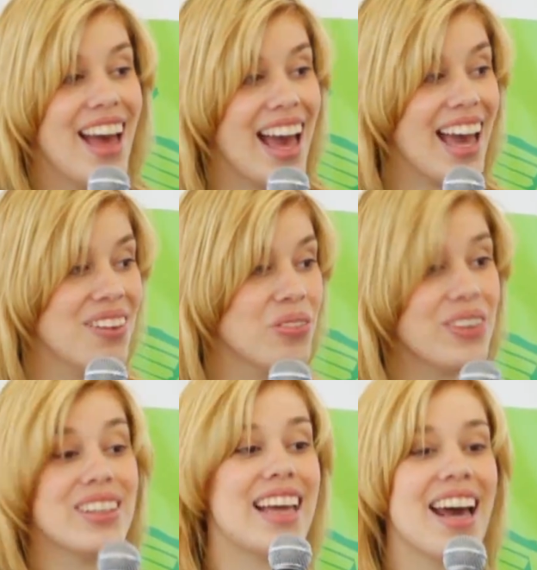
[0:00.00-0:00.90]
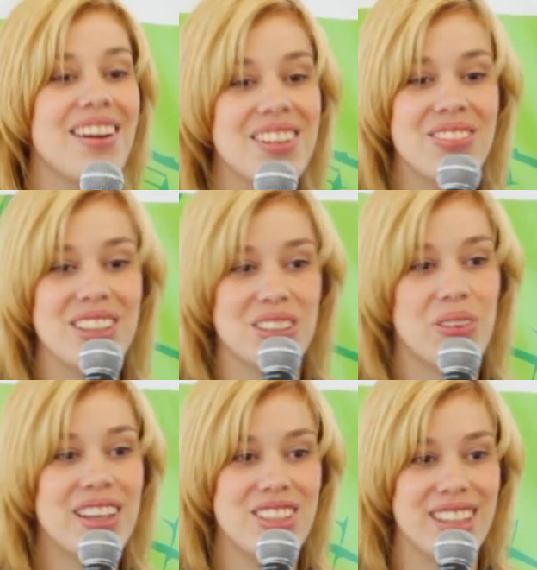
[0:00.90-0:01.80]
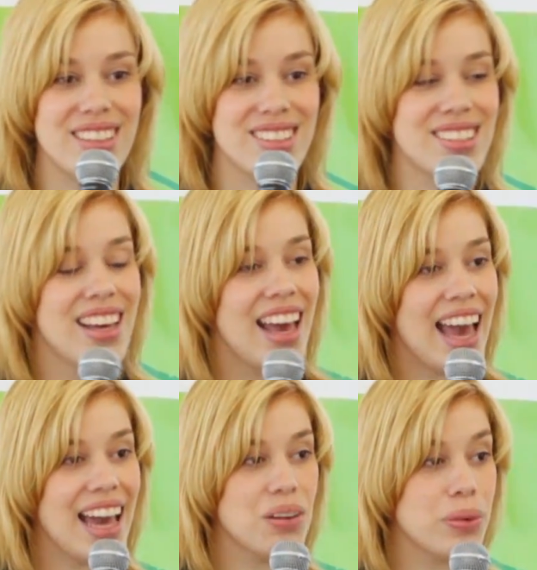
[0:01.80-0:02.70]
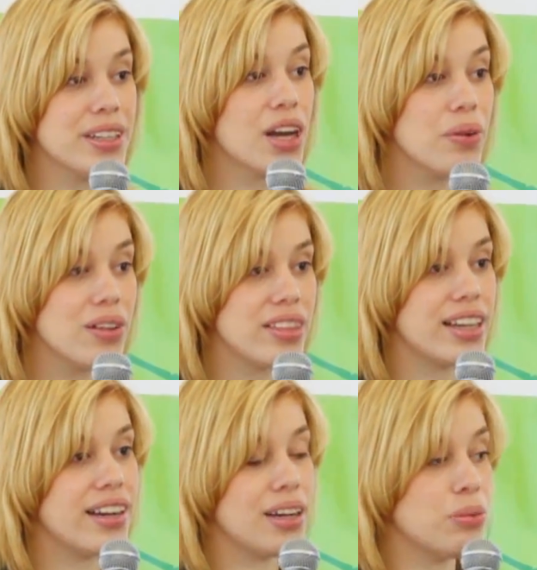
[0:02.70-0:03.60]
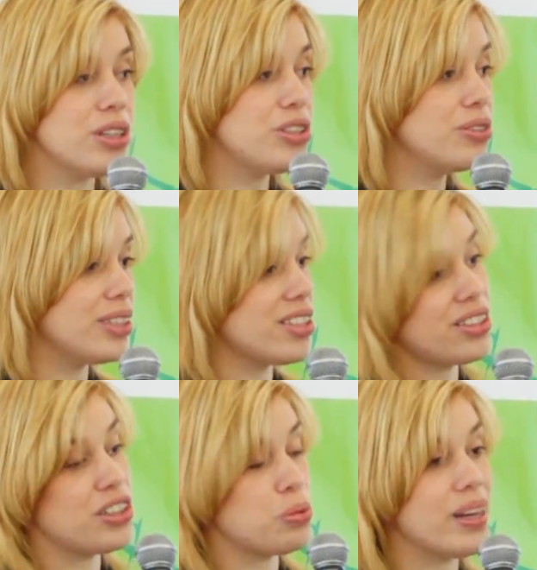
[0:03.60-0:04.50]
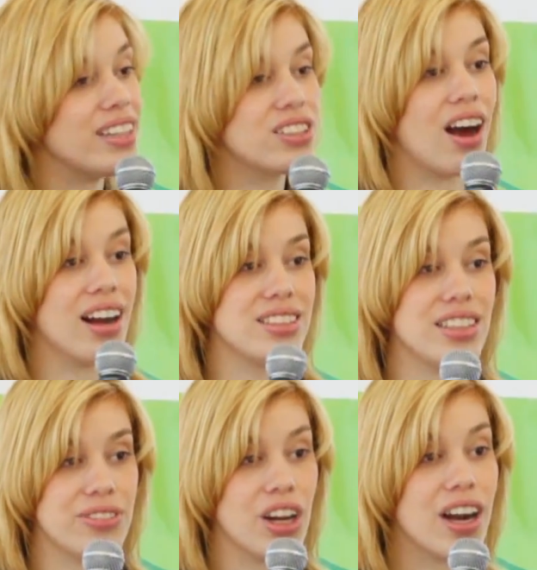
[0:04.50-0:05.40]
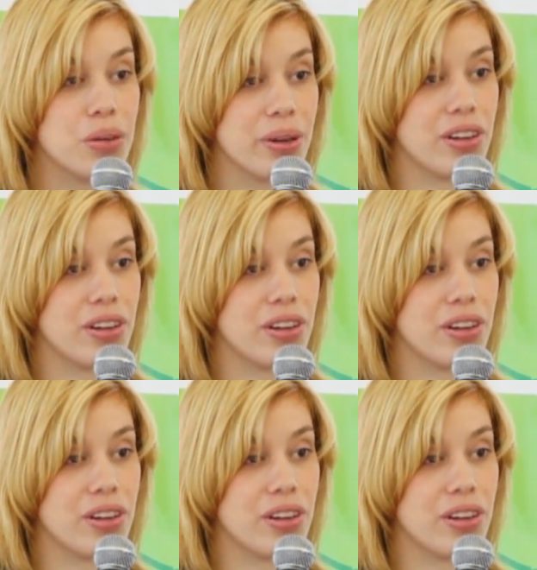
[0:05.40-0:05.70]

And we would get all of these questions, and we'd go out there and we'd do research, we'd talk to different hardware